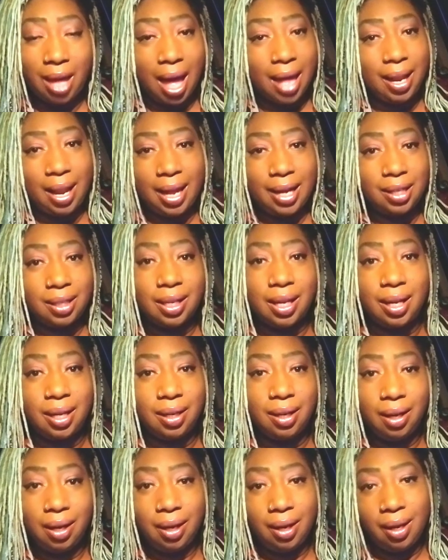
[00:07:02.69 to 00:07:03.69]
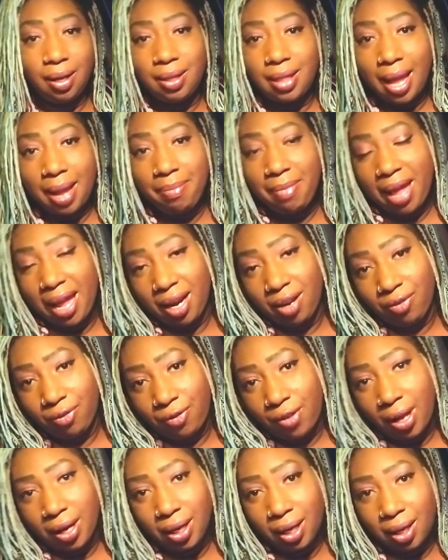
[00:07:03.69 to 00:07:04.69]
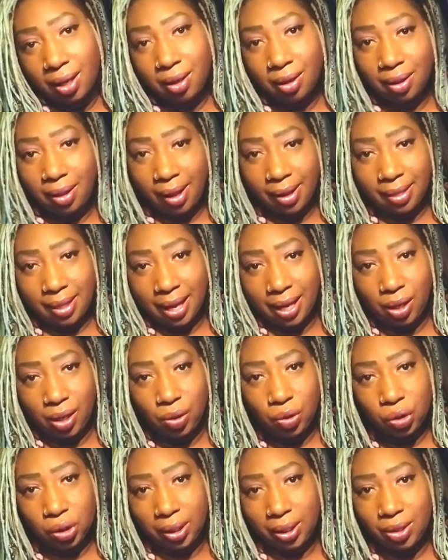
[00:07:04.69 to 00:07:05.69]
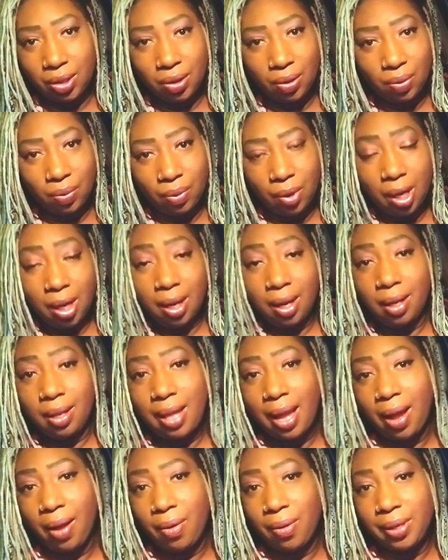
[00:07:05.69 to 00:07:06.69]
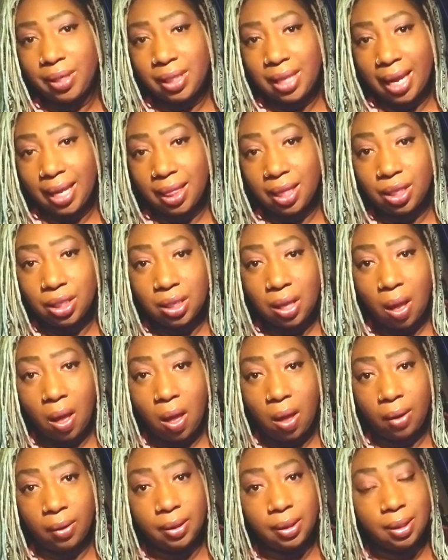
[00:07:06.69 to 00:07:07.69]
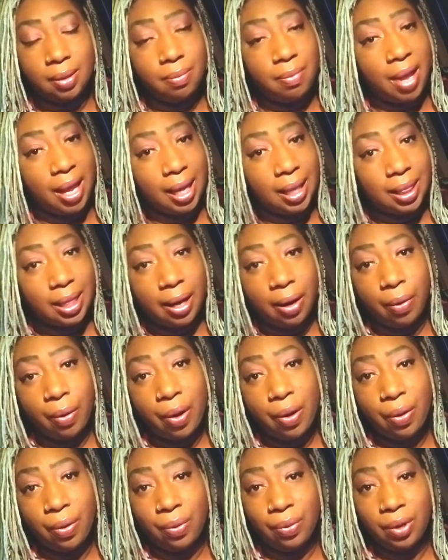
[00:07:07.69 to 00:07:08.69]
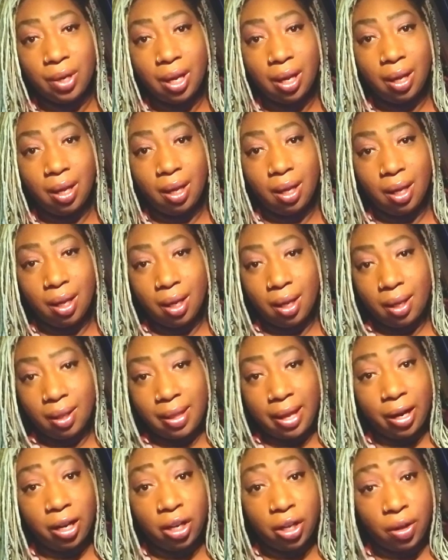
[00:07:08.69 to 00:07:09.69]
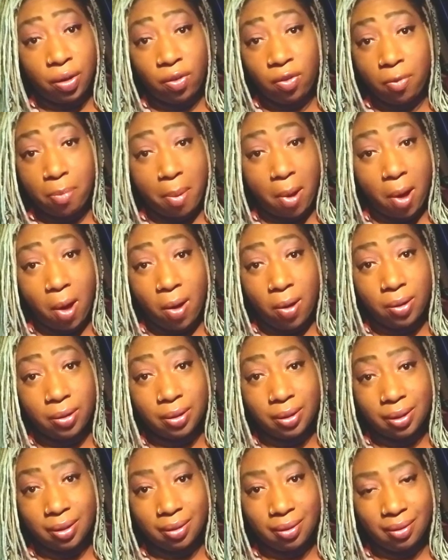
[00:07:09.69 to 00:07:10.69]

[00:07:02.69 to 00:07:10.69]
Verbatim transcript: I liked it. They made it funny like they usually do. They always take the songs and make it their own. They're goofballs.